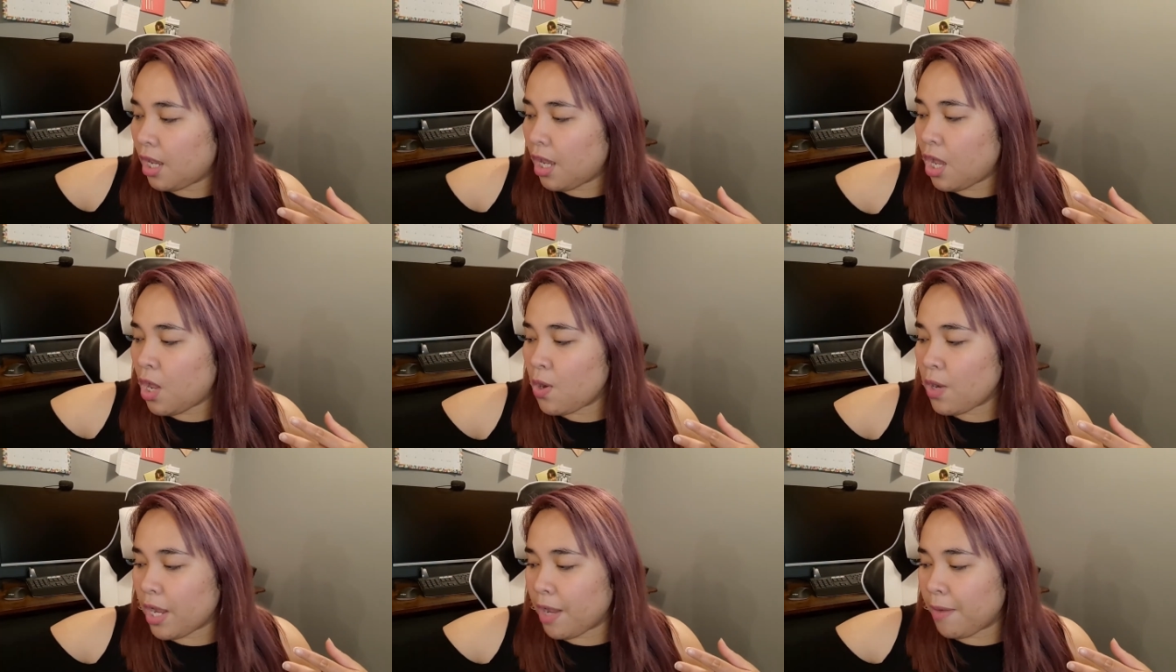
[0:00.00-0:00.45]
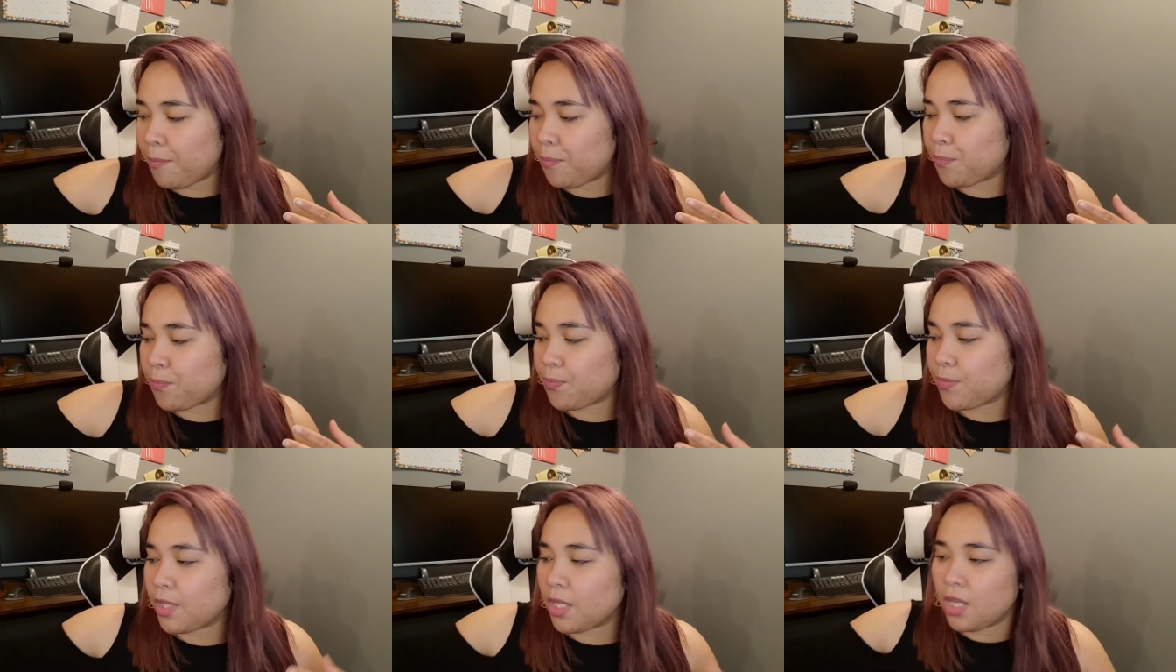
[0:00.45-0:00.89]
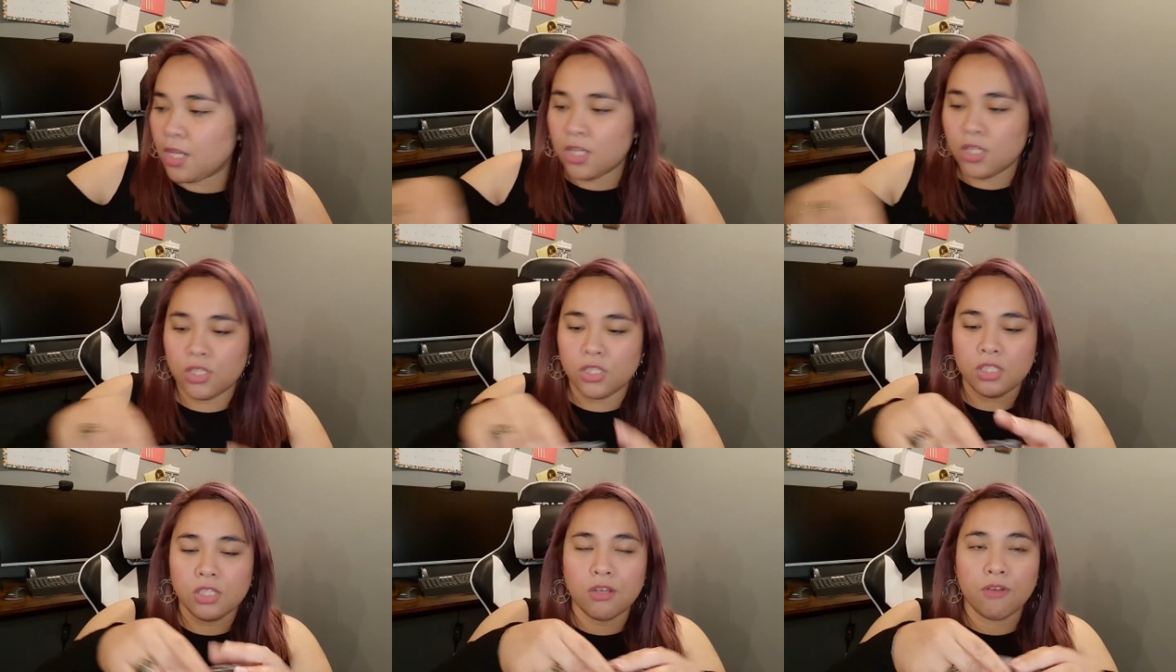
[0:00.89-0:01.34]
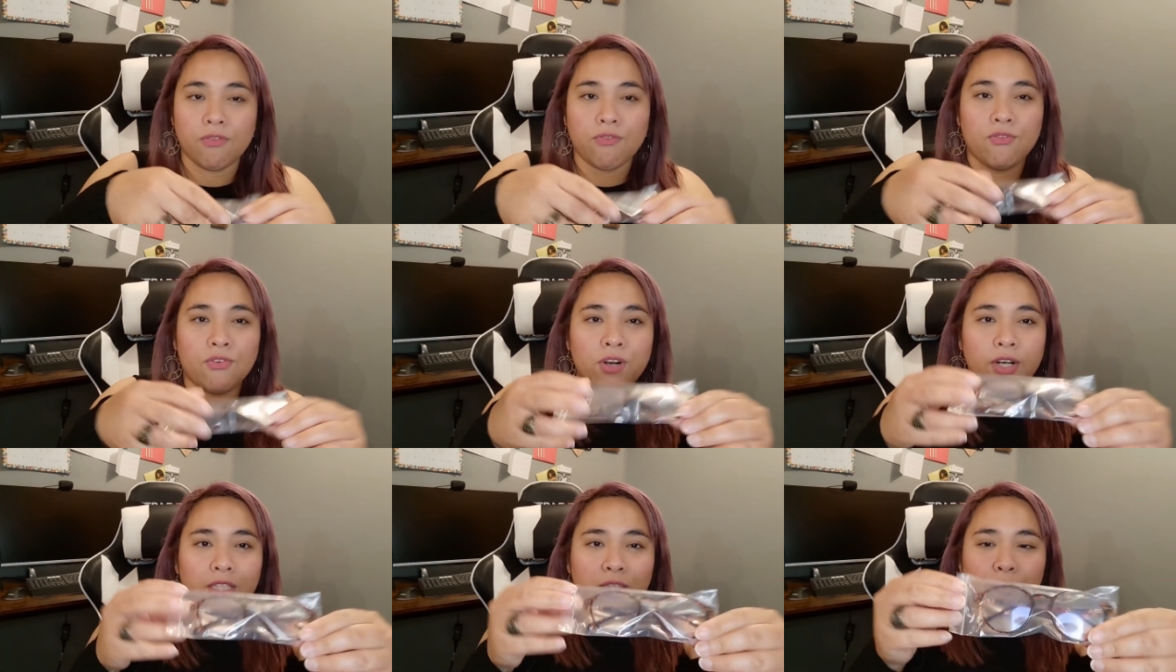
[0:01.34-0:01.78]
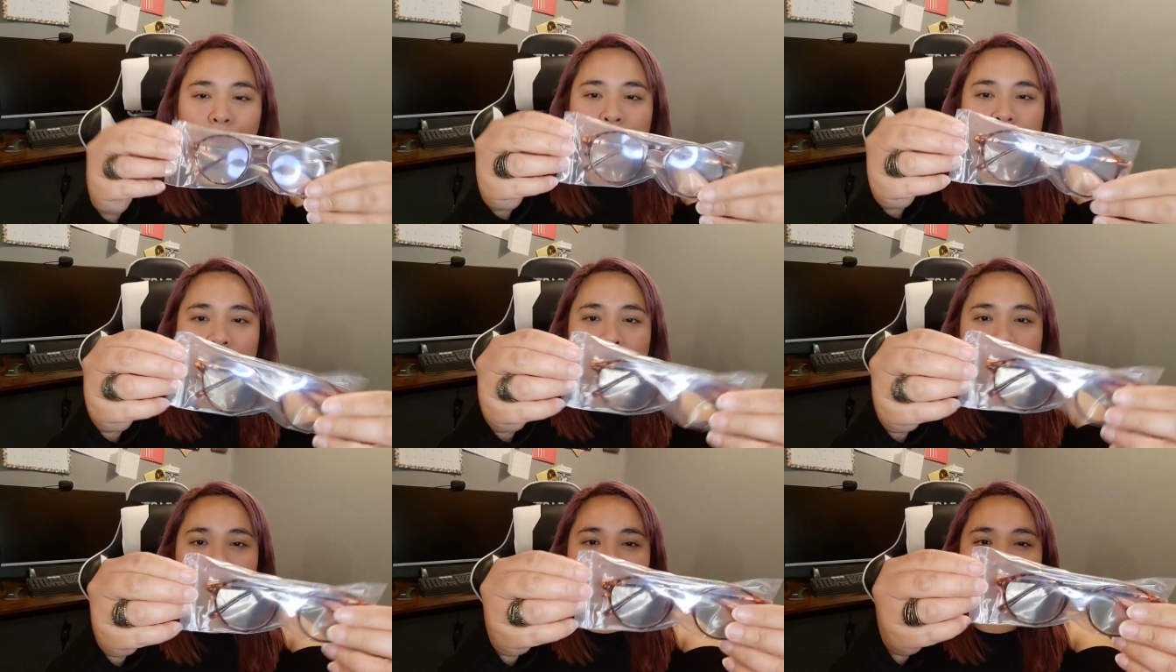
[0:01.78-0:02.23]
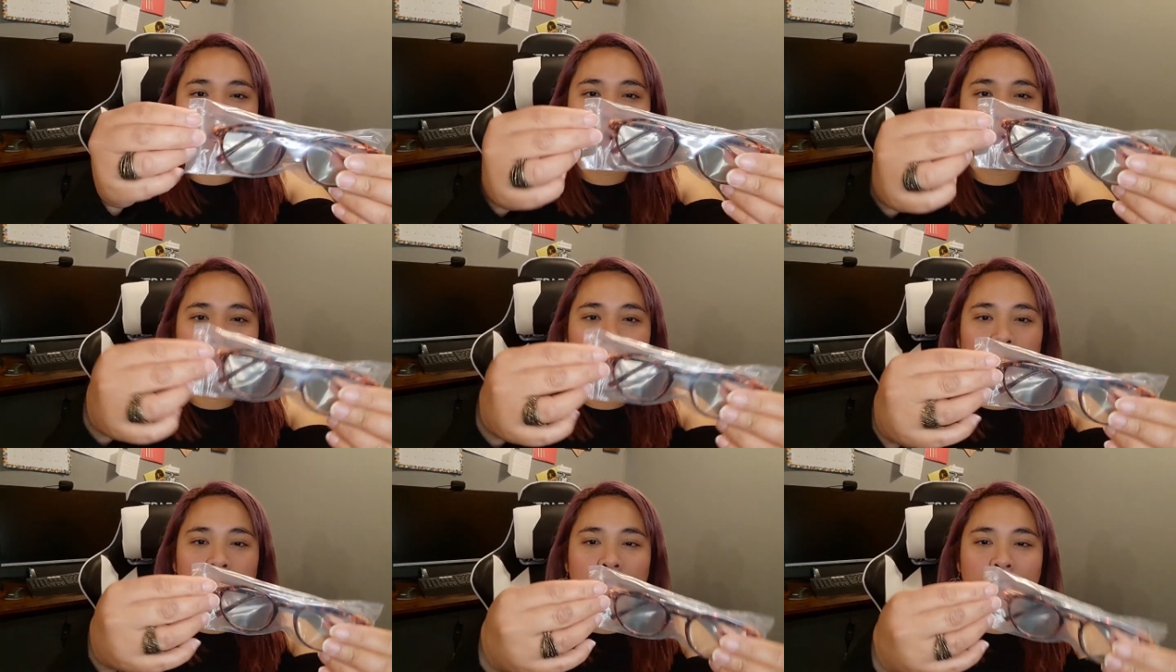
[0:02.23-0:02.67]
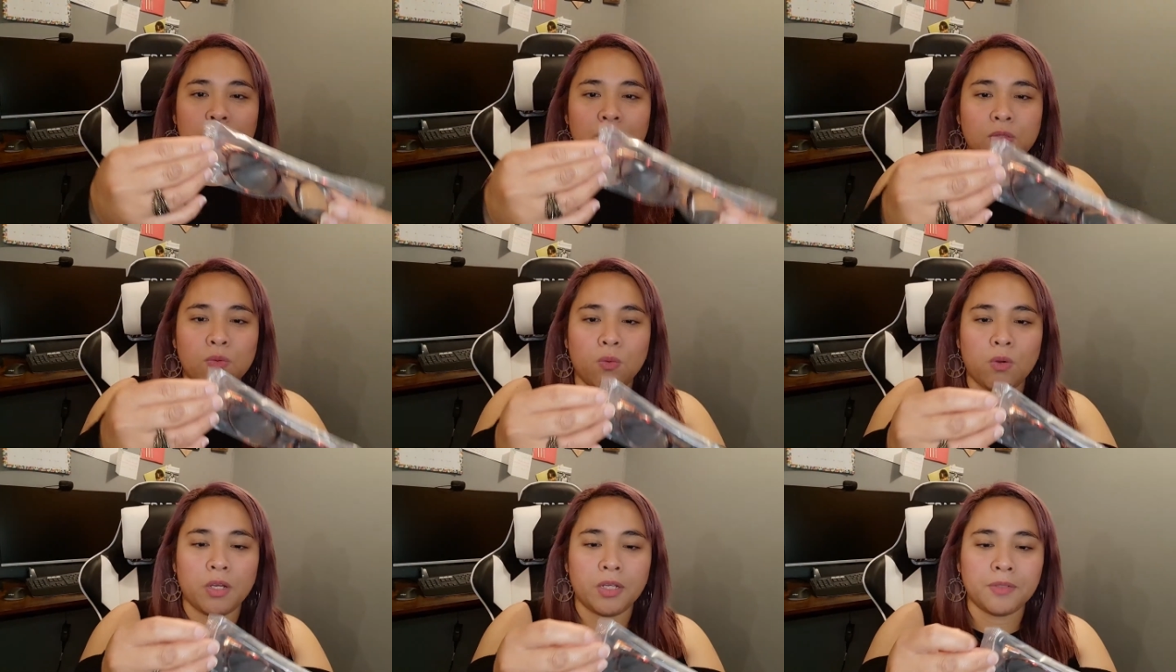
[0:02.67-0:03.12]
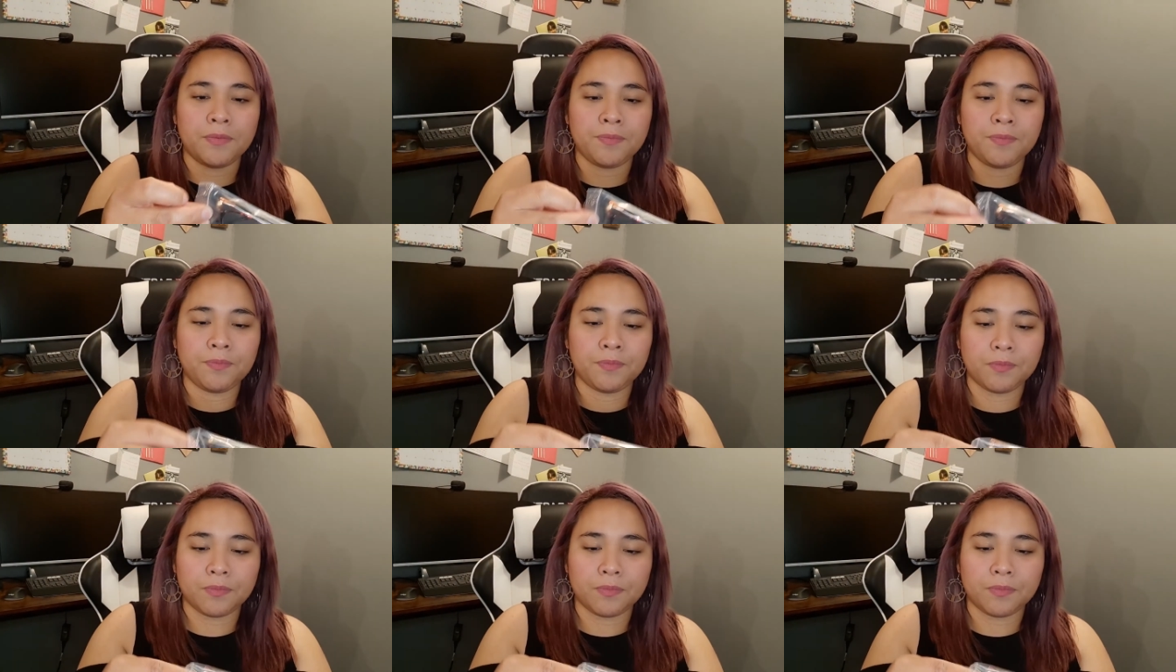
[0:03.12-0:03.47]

Okay, so first we're just gonna open this one.